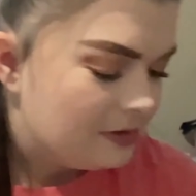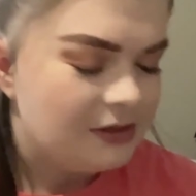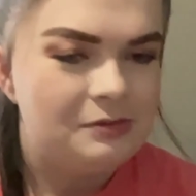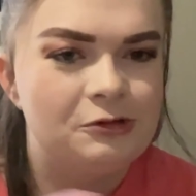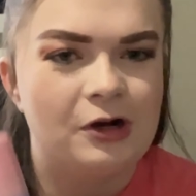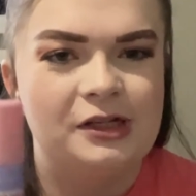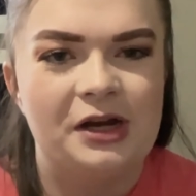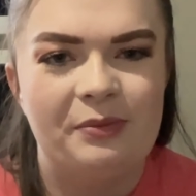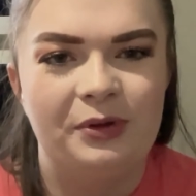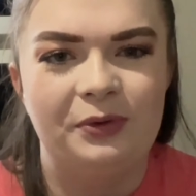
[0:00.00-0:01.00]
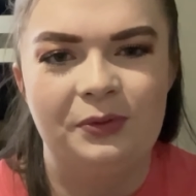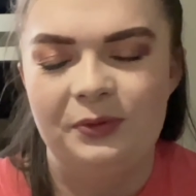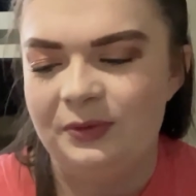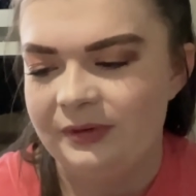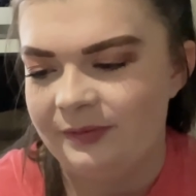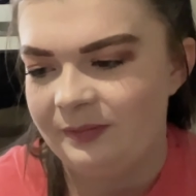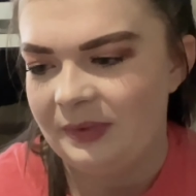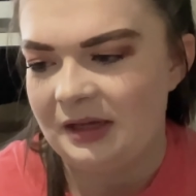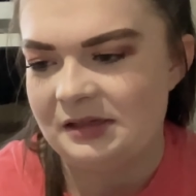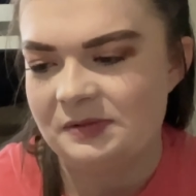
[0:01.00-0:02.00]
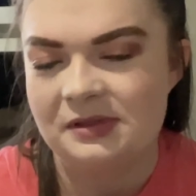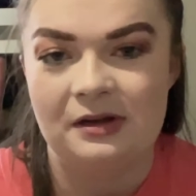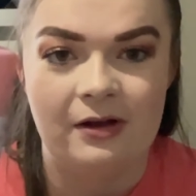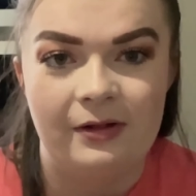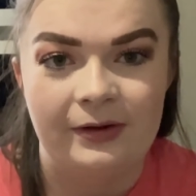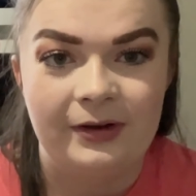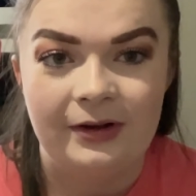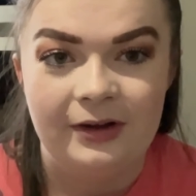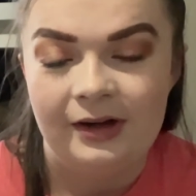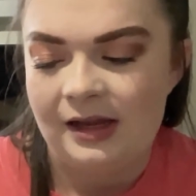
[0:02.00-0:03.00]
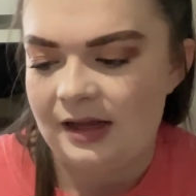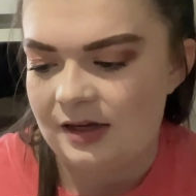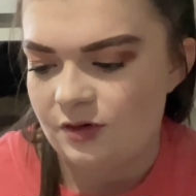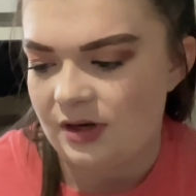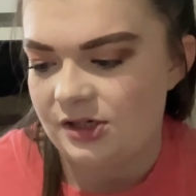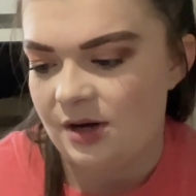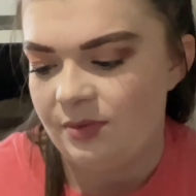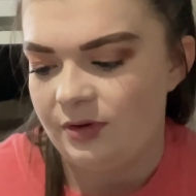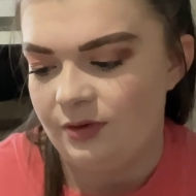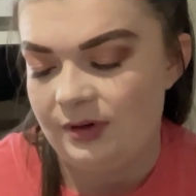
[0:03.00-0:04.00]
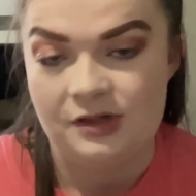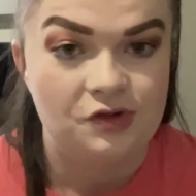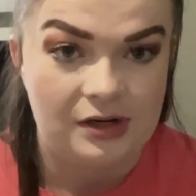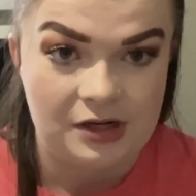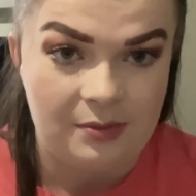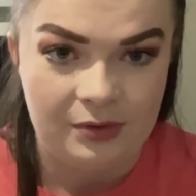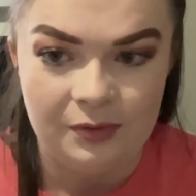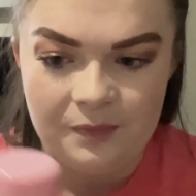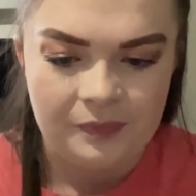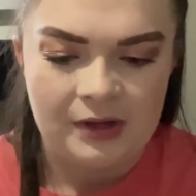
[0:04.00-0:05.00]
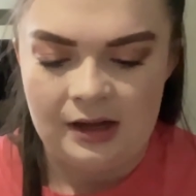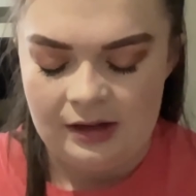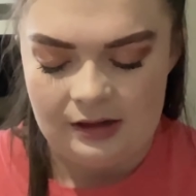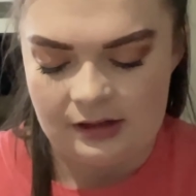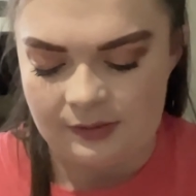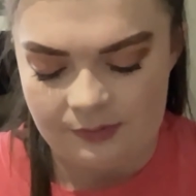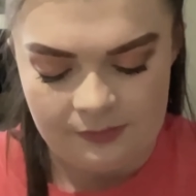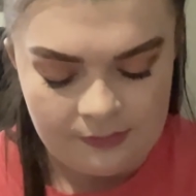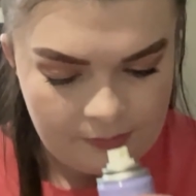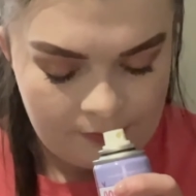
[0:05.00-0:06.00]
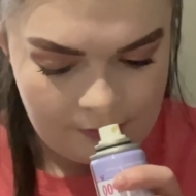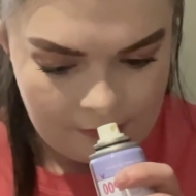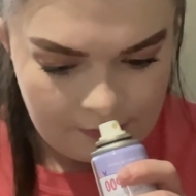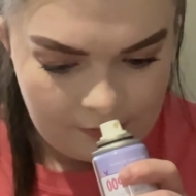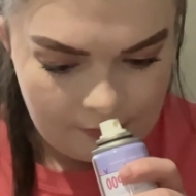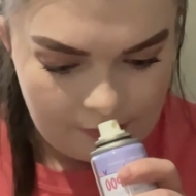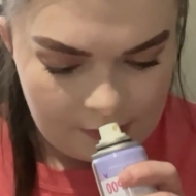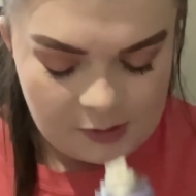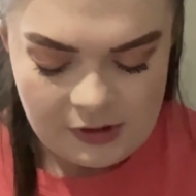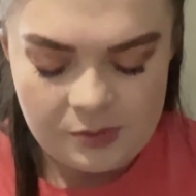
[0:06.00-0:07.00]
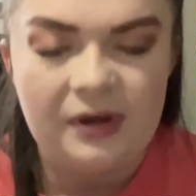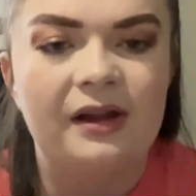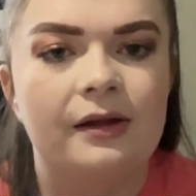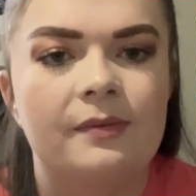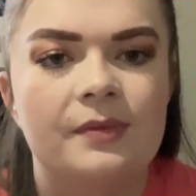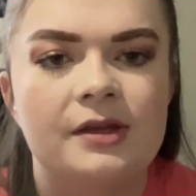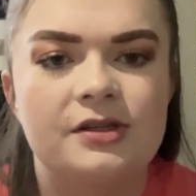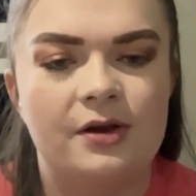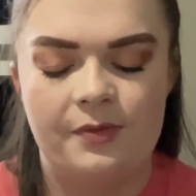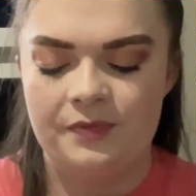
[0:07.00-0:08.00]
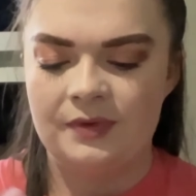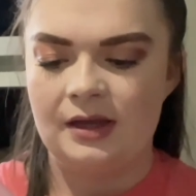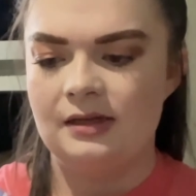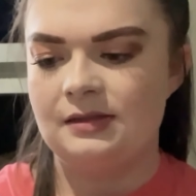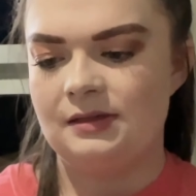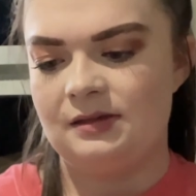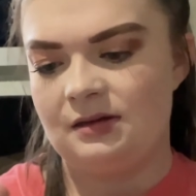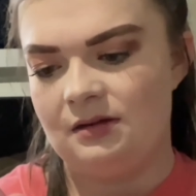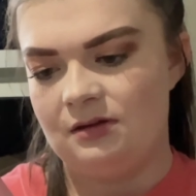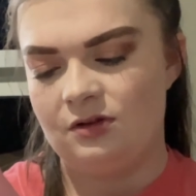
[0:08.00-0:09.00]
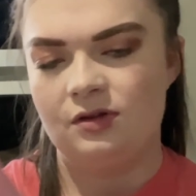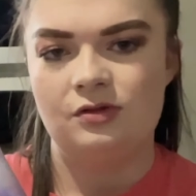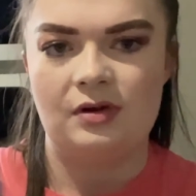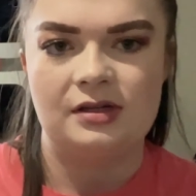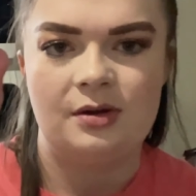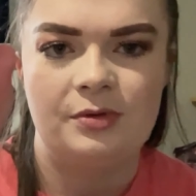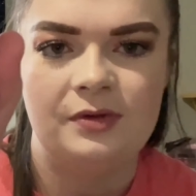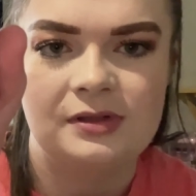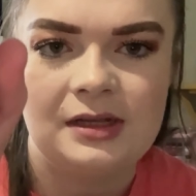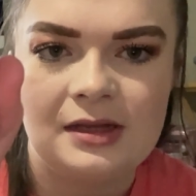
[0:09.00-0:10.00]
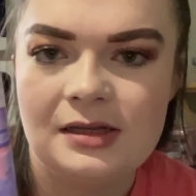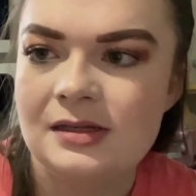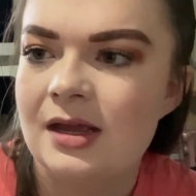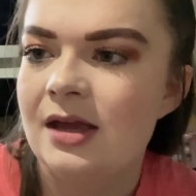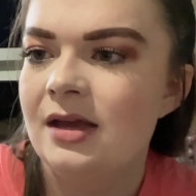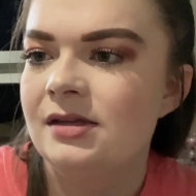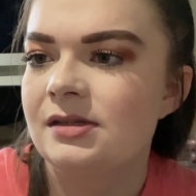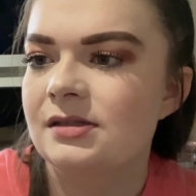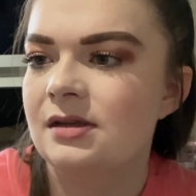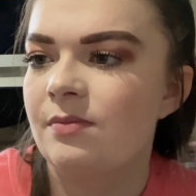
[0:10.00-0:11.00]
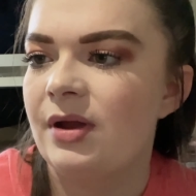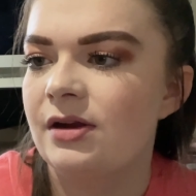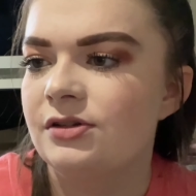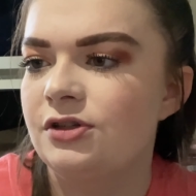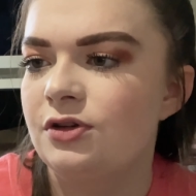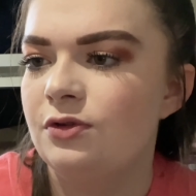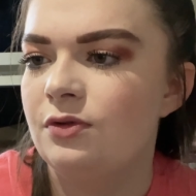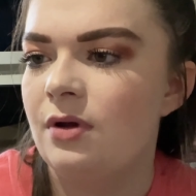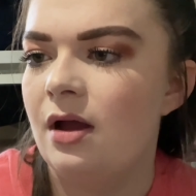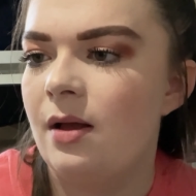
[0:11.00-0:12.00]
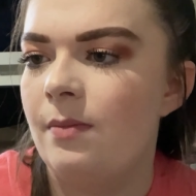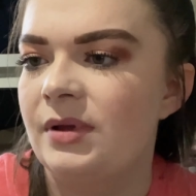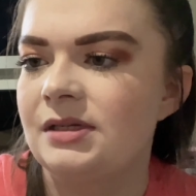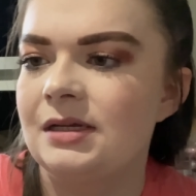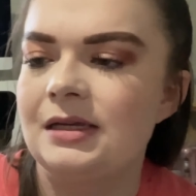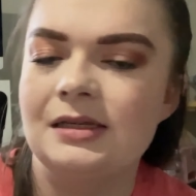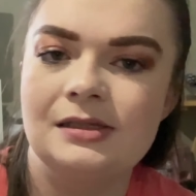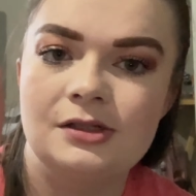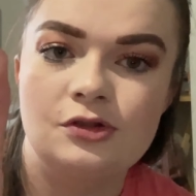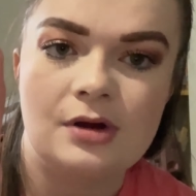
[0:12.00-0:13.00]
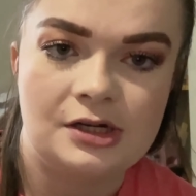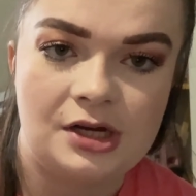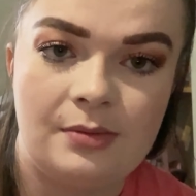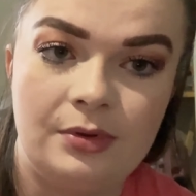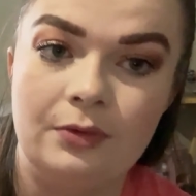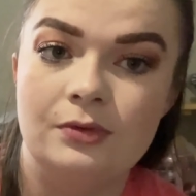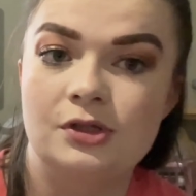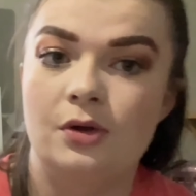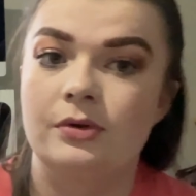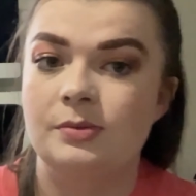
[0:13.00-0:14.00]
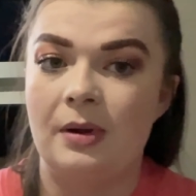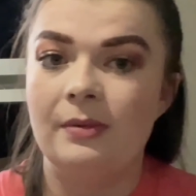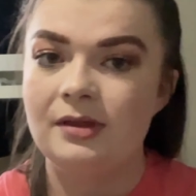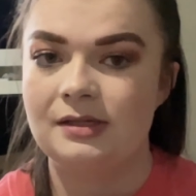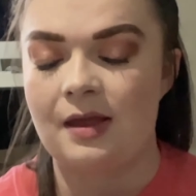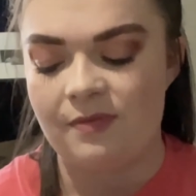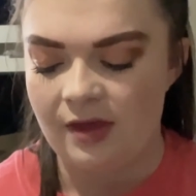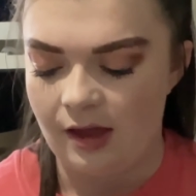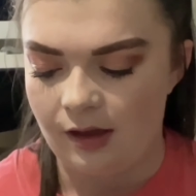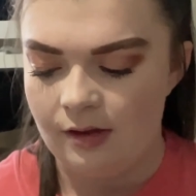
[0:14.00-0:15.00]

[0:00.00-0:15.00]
got some dry shampoo, because it was a dollar, and dry shampoo is dry shampoo. Um, smells pretty good. So it's dry shampoo, looks like this. It says compared to Batiste dry shampoo, so it's probably the same thing,